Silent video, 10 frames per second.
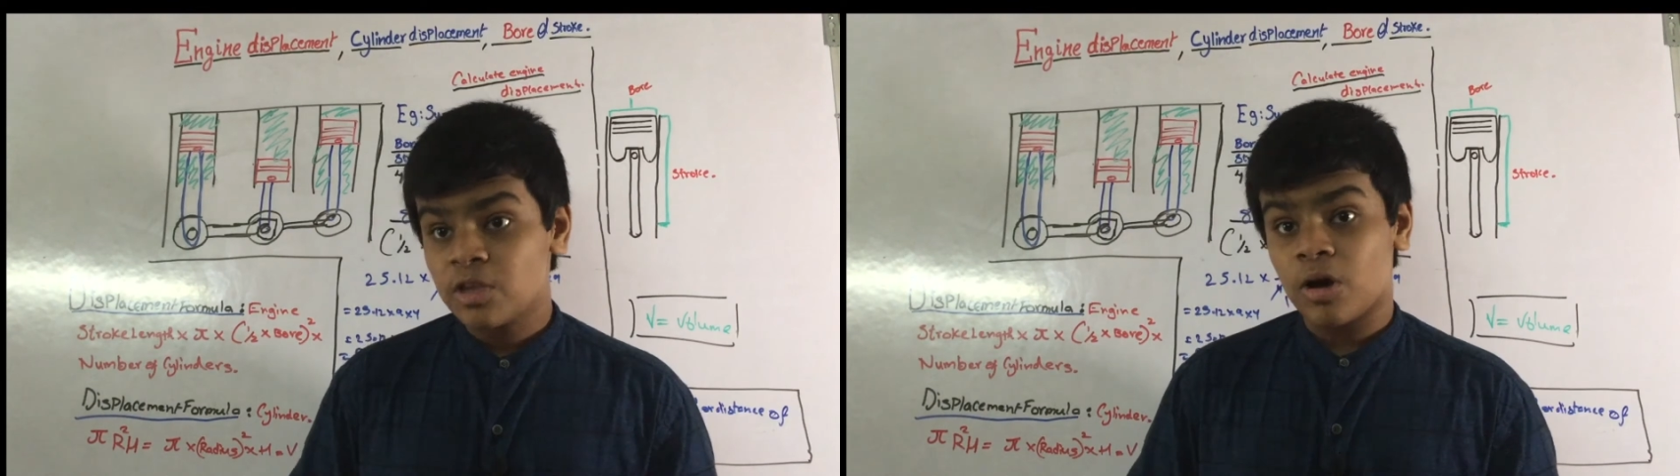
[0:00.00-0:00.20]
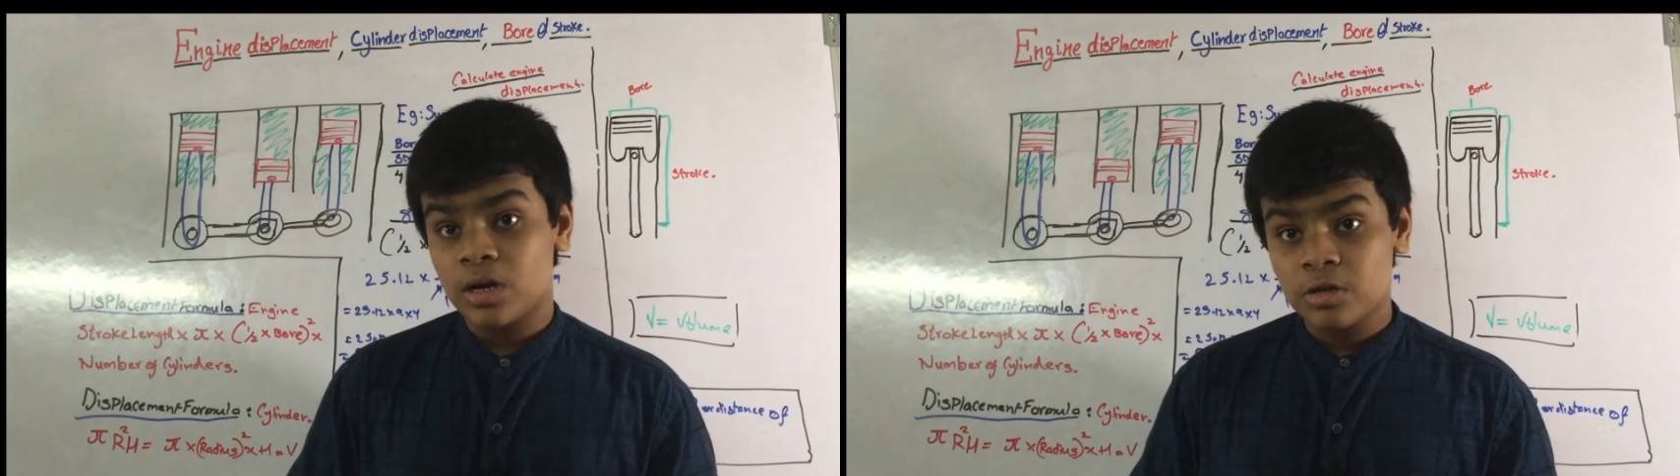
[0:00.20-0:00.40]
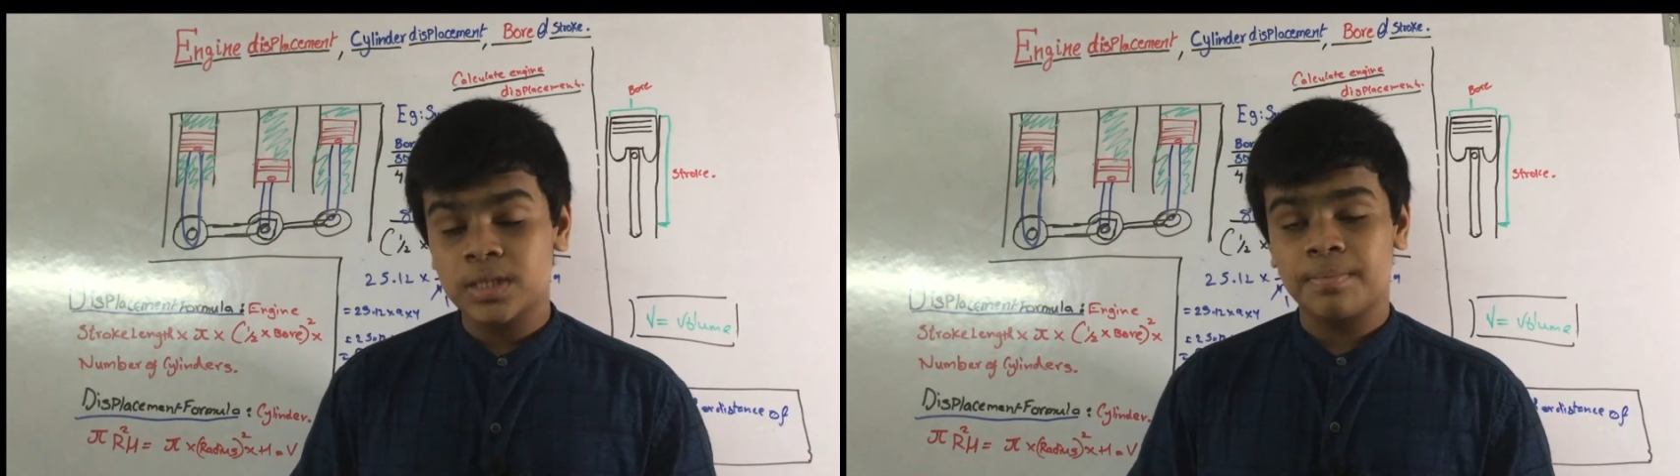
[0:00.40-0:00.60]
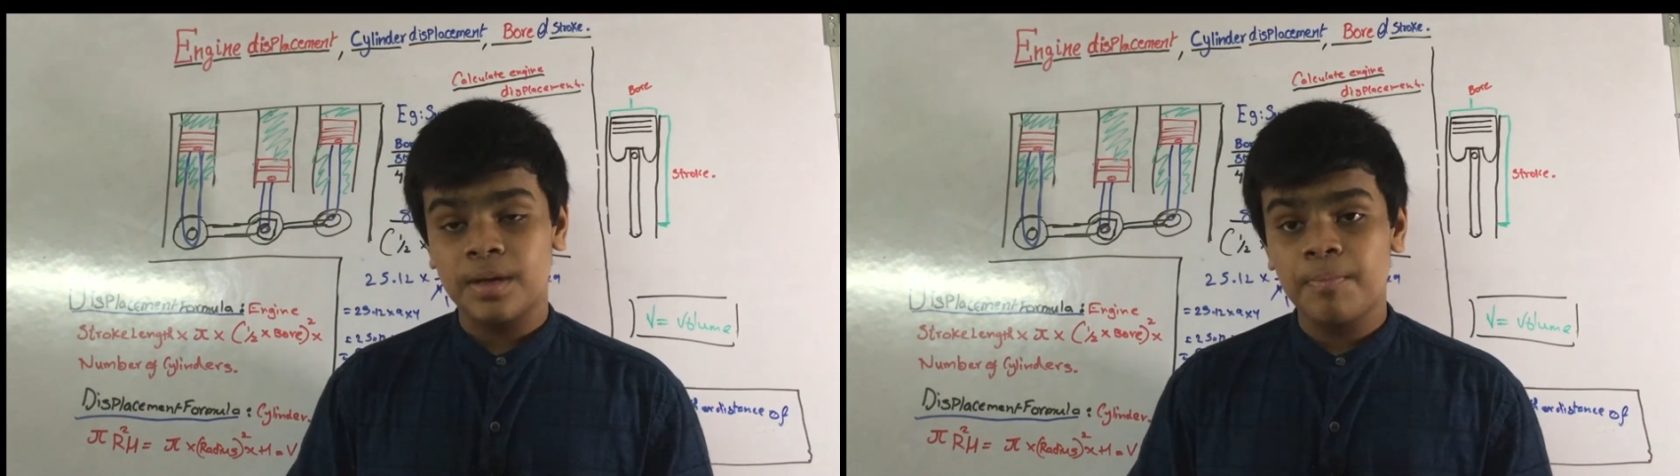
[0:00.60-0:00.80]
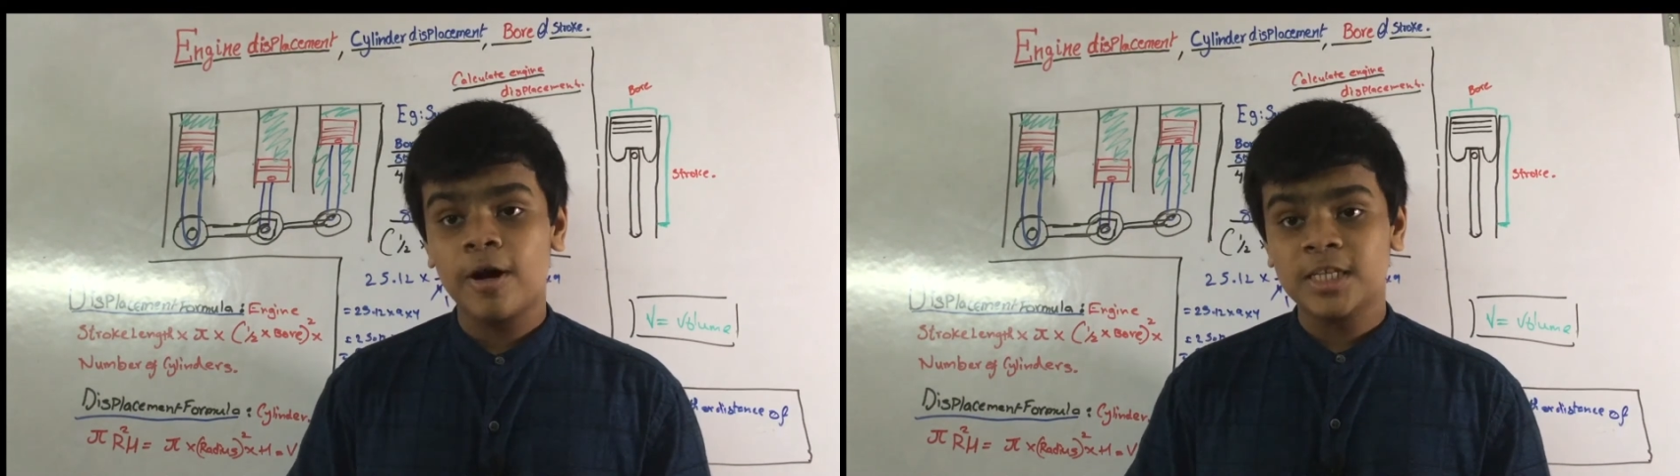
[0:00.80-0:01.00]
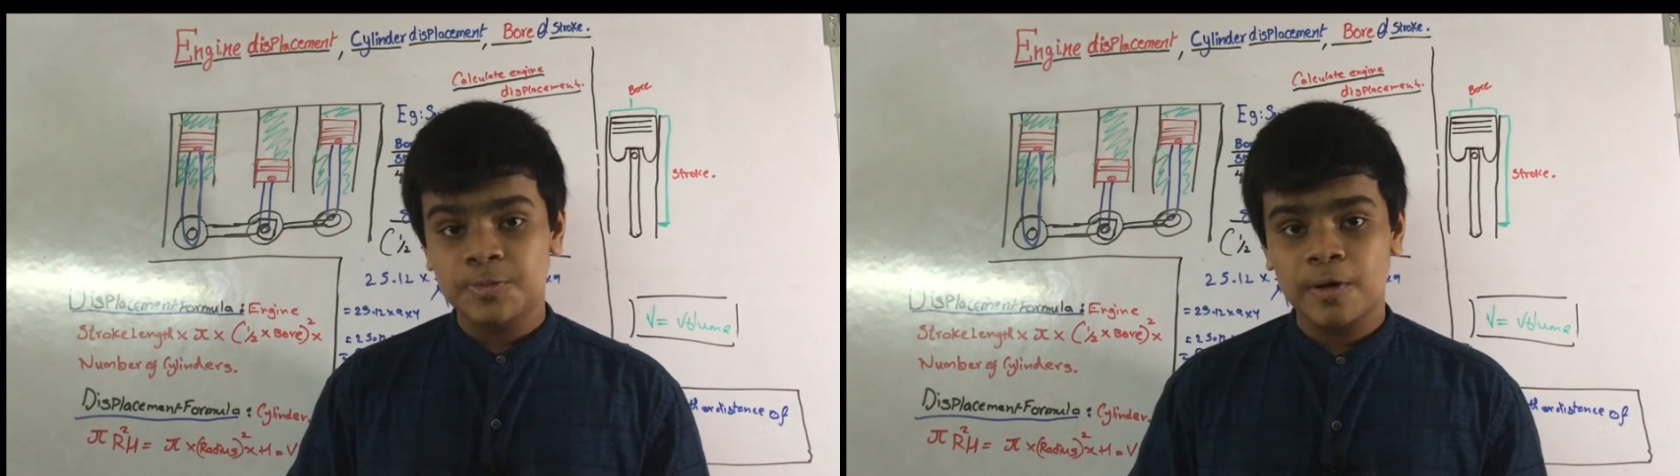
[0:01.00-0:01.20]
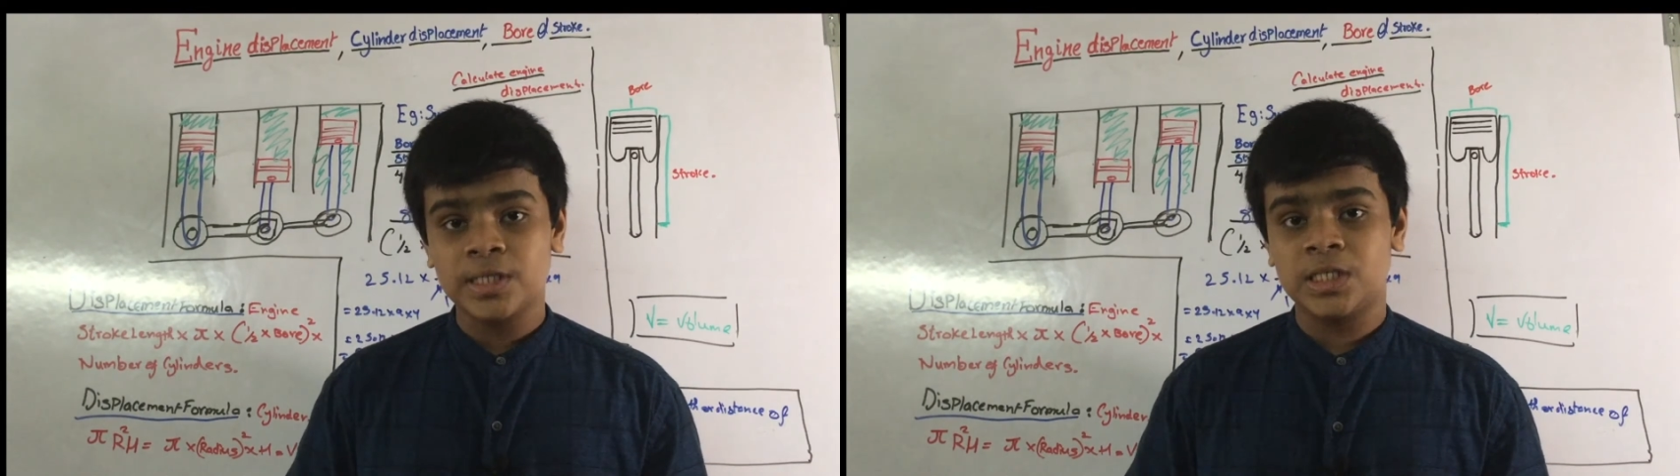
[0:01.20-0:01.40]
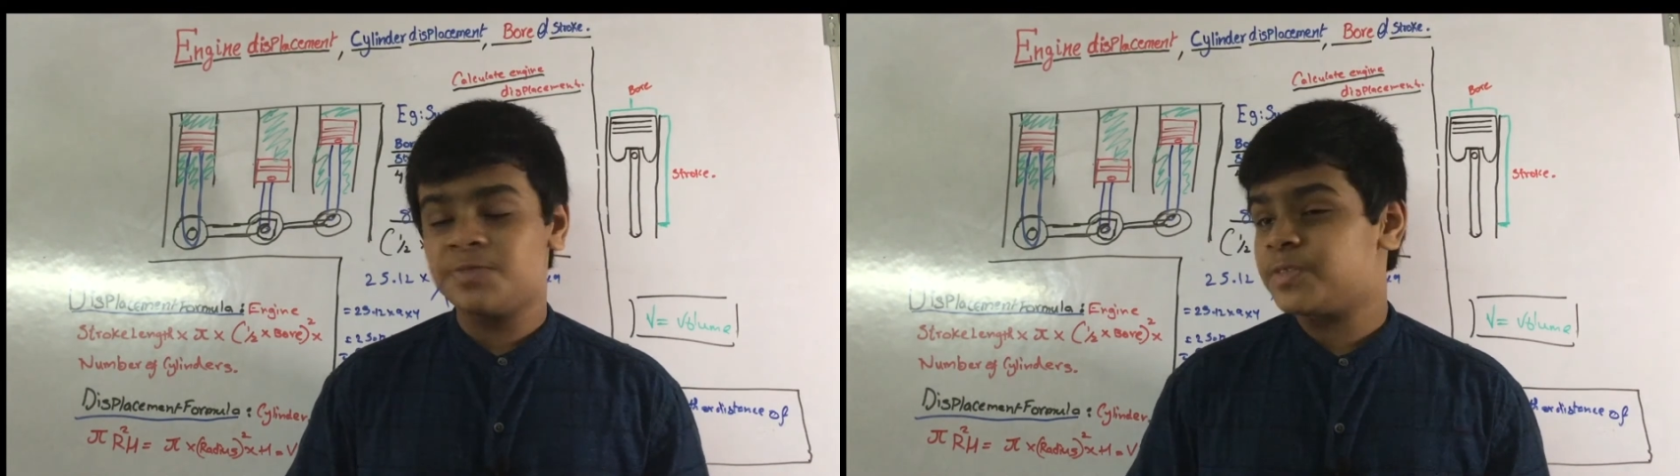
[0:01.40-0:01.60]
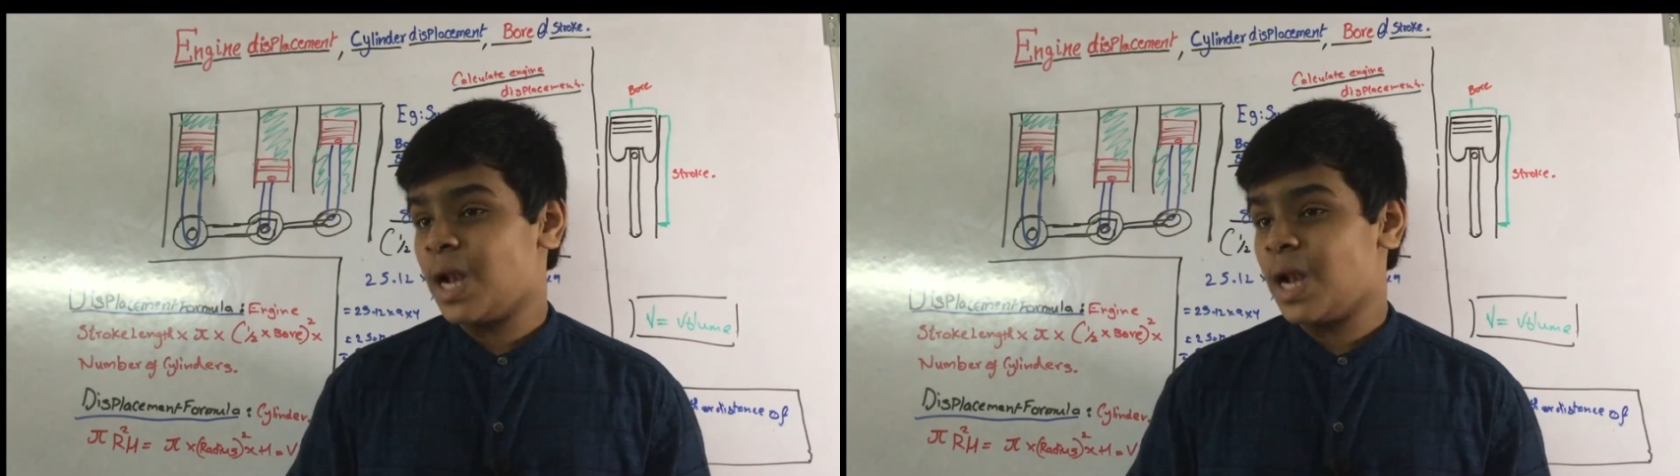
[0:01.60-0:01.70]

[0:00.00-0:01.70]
talking to some important sponsorships,